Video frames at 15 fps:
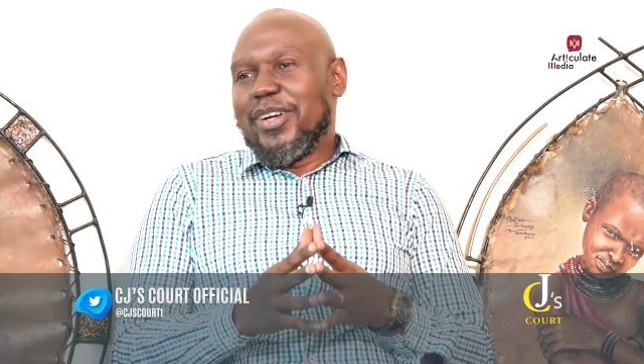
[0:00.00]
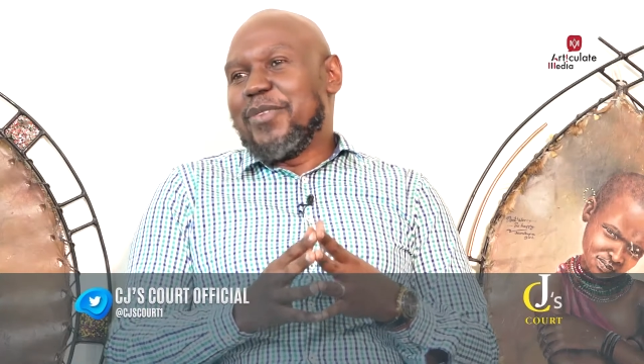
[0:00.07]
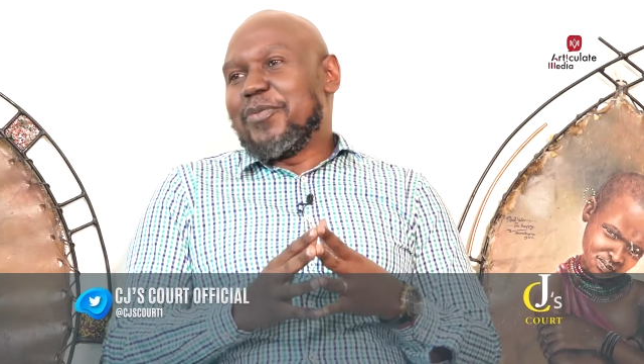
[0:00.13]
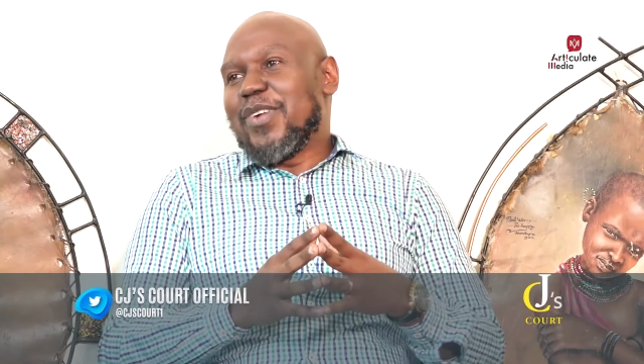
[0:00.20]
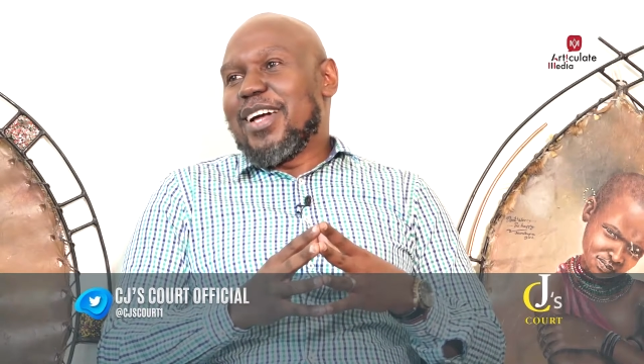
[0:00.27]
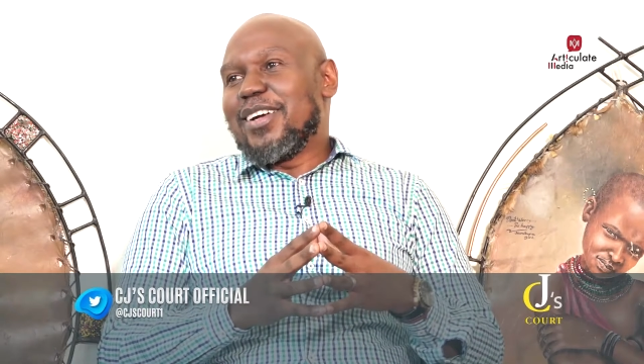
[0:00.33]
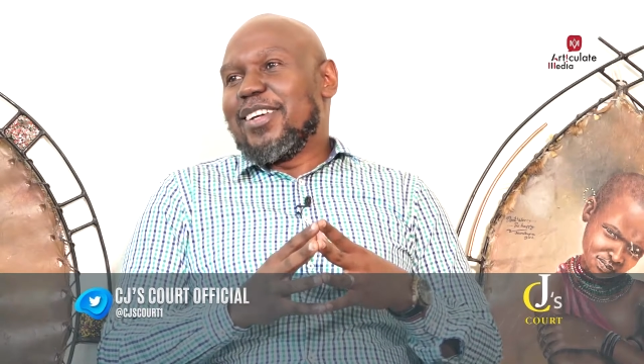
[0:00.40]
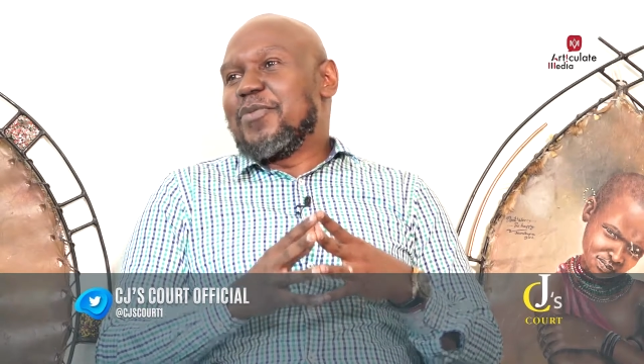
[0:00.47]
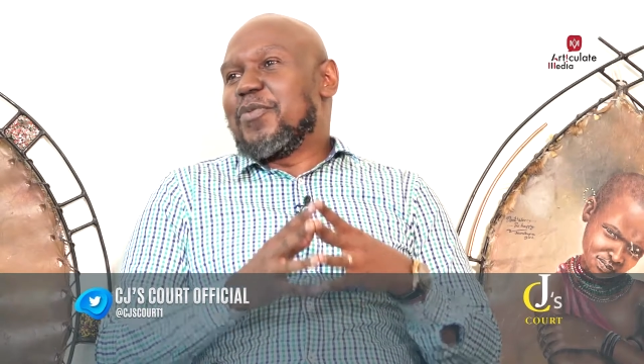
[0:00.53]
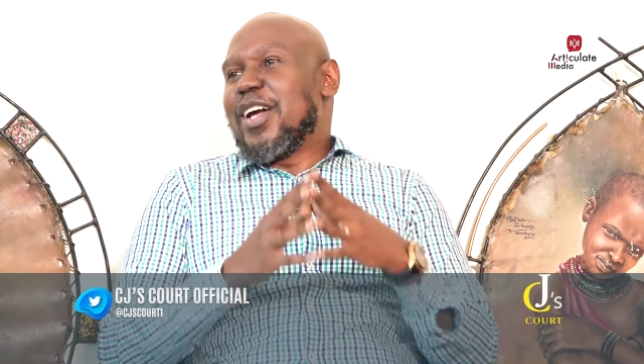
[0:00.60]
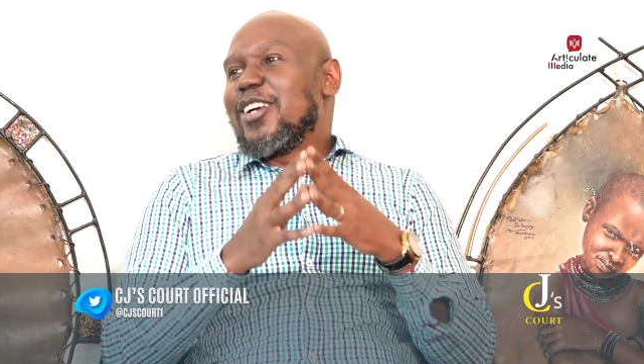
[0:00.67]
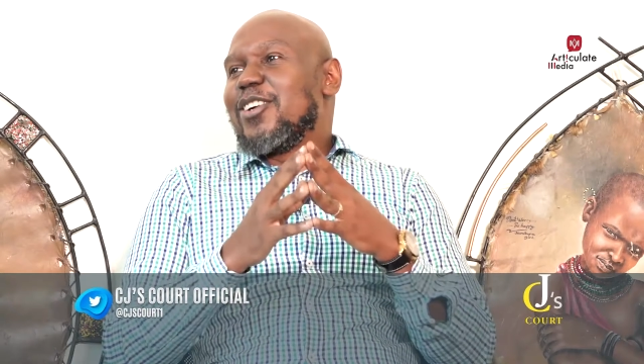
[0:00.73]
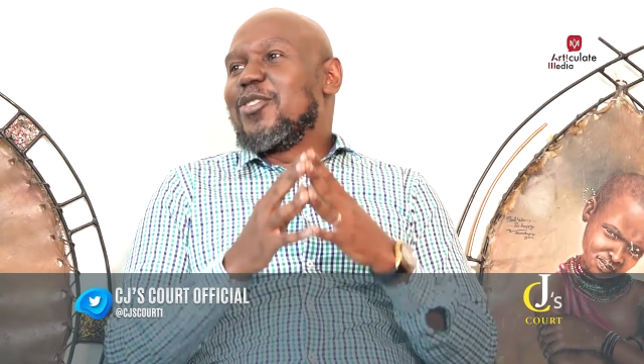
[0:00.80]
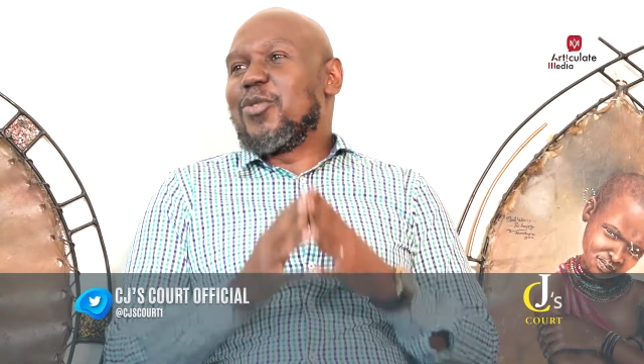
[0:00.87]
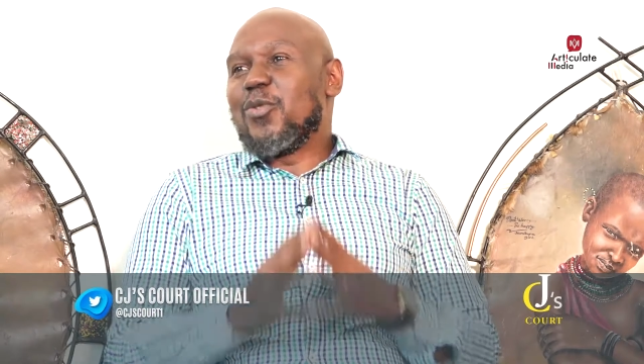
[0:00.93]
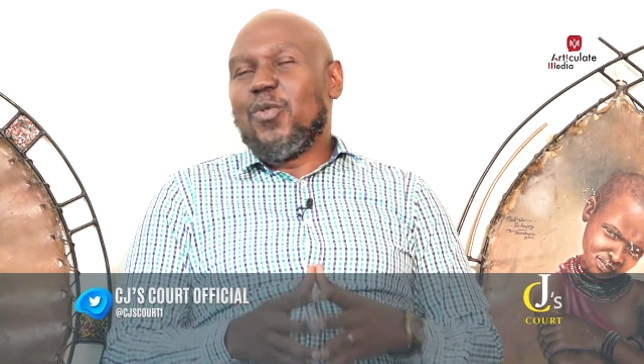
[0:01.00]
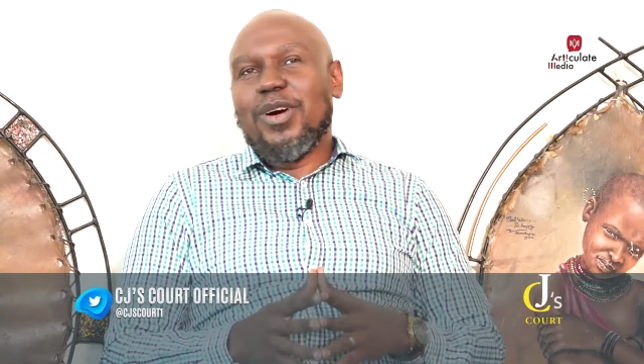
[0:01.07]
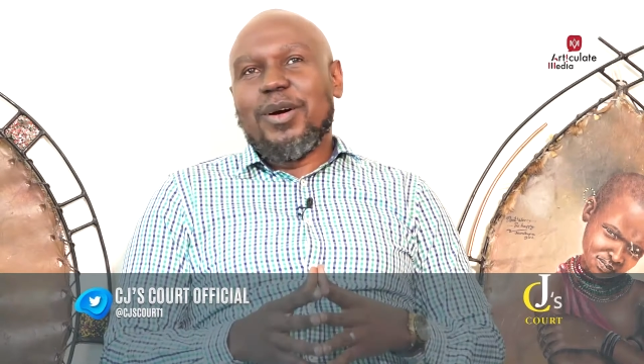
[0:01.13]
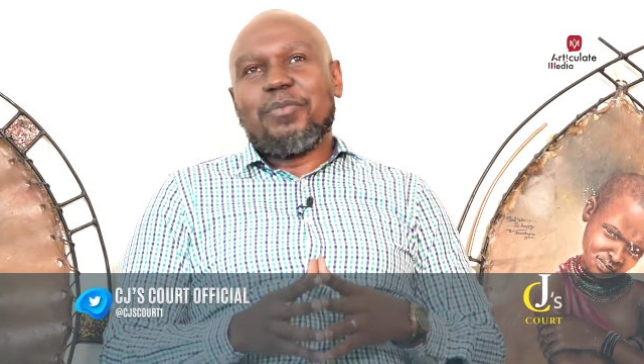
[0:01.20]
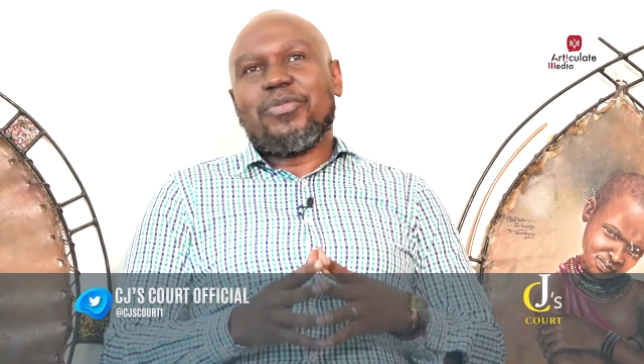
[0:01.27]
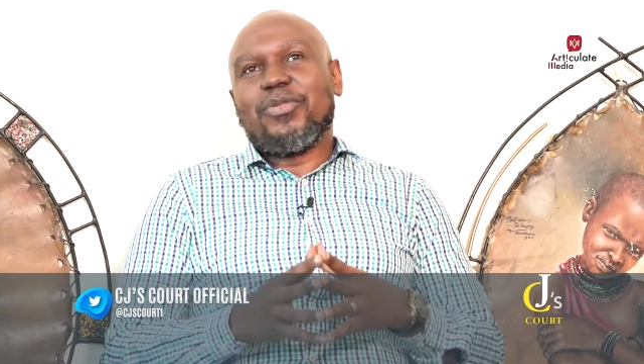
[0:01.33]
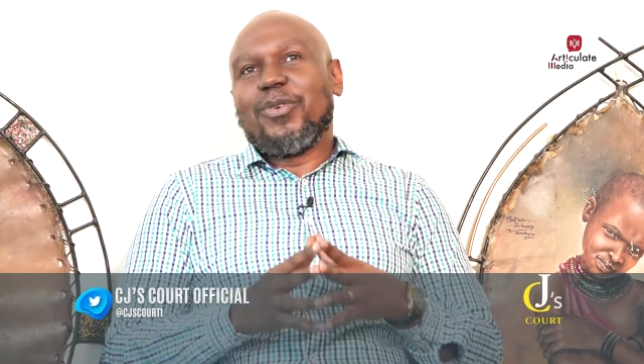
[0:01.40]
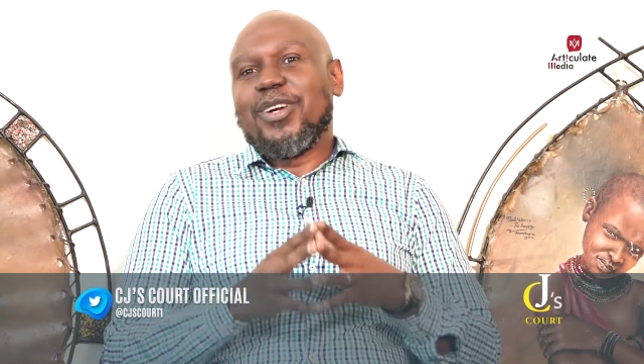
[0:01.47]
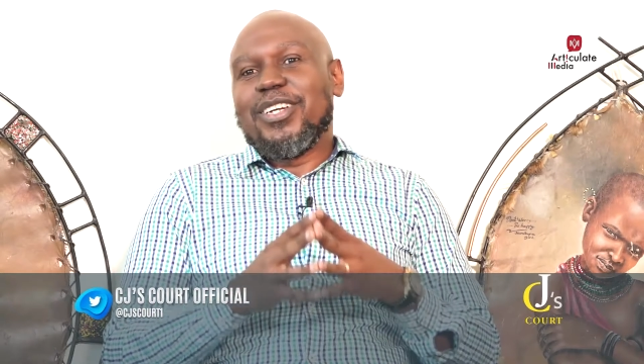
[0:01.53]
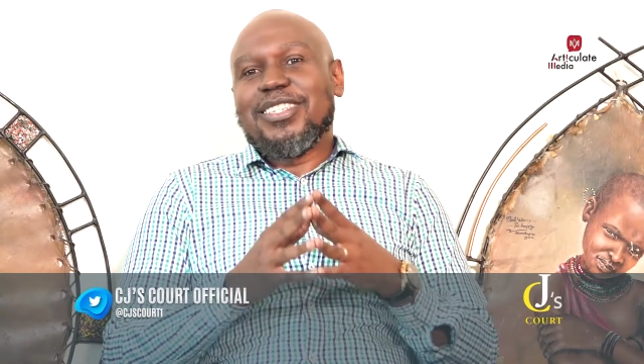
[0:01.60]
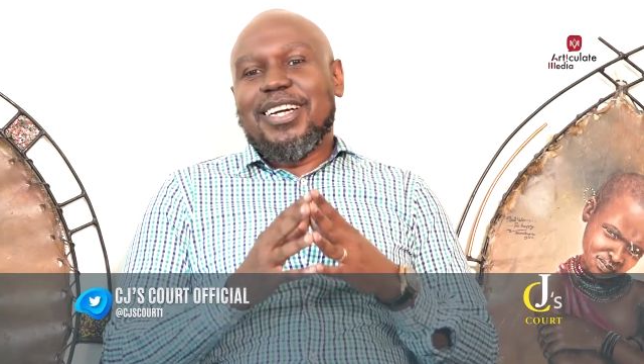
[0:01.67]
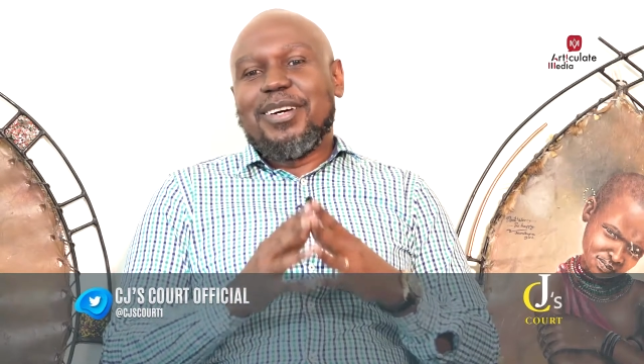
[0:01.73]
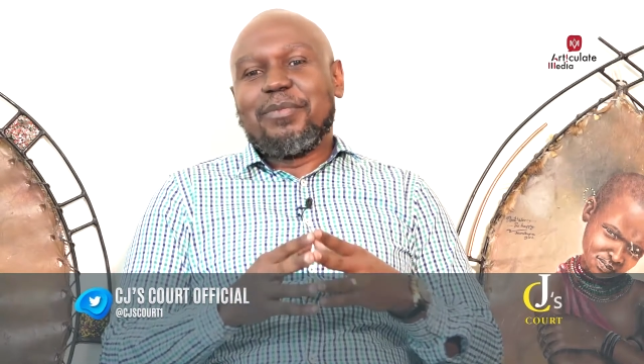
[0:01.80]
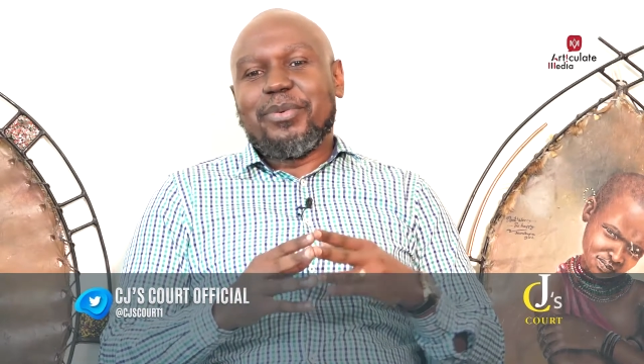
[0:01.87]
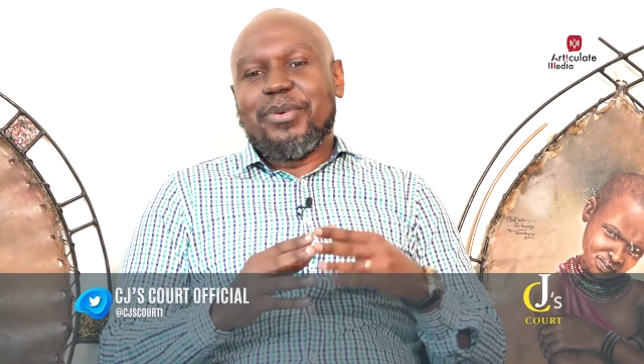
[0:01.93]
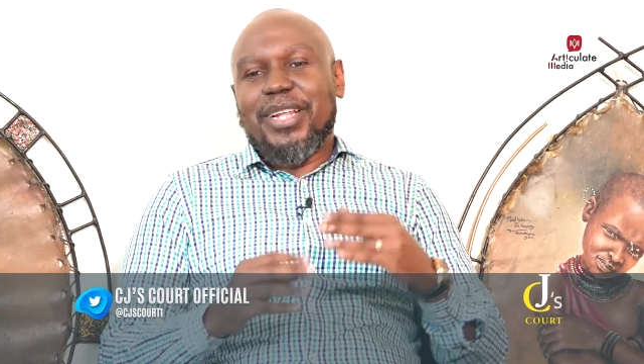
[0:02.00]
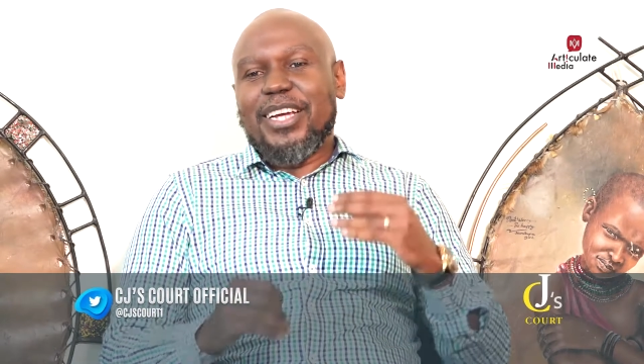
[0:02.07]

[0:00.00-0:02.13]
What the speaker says: If I grew up, for example,